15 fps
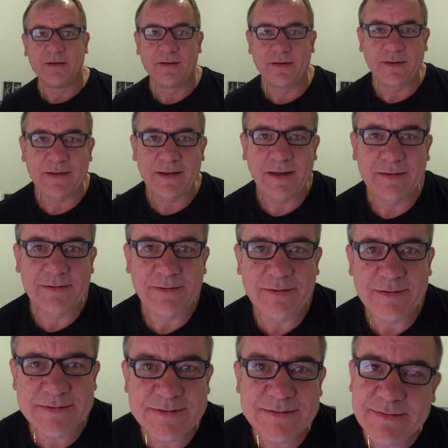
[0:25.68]
Okay
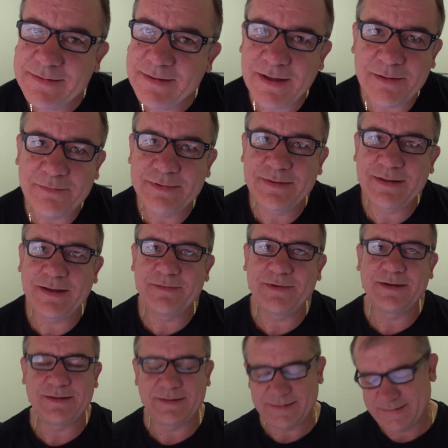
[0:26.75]
guys, yabba dabba.